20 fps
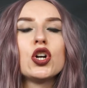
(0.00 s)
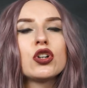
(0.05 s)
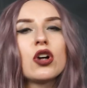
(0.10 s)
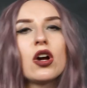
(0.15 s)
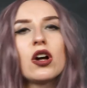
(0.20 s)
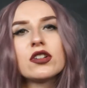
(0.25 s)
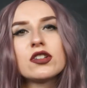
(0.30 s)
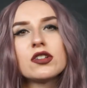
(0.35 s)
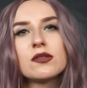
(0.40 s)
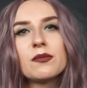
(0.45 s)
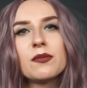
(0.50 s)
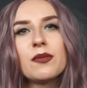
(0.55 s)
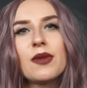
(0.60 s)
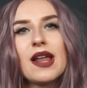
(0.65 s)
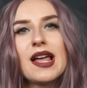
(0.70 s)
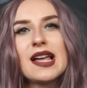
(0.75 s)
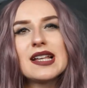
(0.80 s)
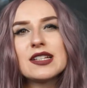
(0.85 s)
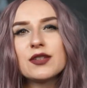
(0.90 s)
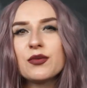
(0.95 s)
cotton
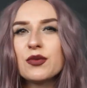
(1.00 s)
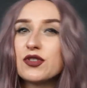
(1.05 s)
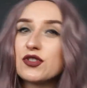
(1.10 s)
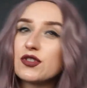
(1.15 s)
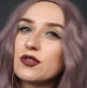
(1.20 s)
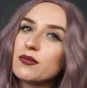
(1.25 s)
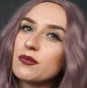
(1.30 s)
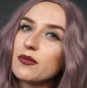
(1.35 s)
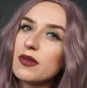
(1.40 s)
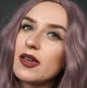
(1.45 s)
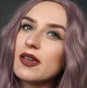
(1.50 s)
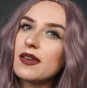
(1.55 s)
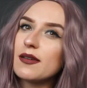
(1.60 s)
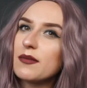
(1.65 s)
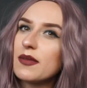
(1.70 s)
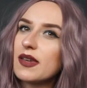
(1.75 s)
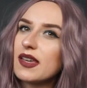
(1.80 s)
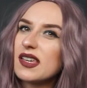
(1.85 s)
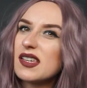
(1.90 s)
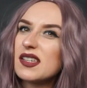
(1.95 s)
blend with some
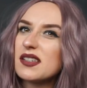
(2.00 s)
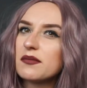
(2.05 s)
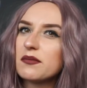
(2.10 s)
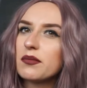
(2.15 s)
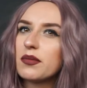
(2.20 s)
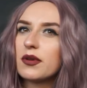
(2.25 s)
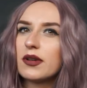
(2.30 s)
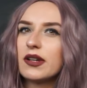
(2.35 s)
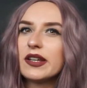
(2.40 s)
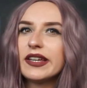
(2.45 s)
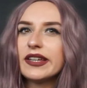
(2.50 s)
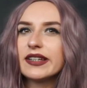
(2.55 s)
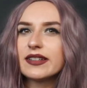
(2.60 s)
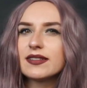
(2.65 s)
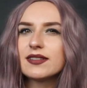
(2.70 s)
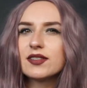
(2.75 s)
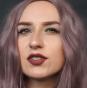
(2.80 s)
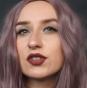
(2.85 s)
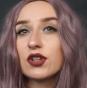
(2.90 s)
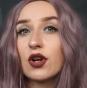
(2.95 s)
maybe
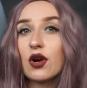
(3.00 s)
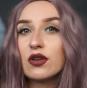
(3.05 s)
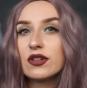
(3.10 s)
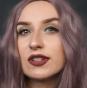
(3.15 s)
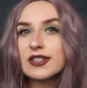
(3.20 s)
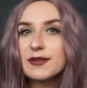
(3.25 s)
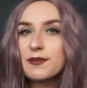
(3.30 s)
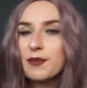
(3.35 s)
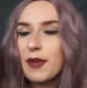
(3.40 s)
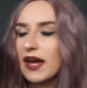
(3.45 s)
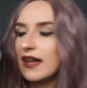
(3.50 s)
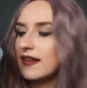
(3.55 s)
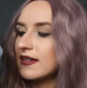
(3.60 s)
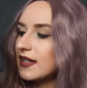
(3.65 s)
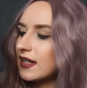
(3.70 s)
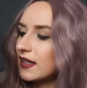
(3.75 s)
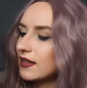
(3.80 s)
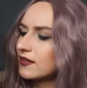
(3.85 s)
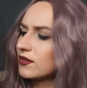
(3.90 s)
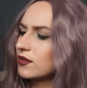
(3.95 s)
polyester or
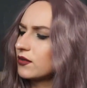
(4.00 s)
spandex.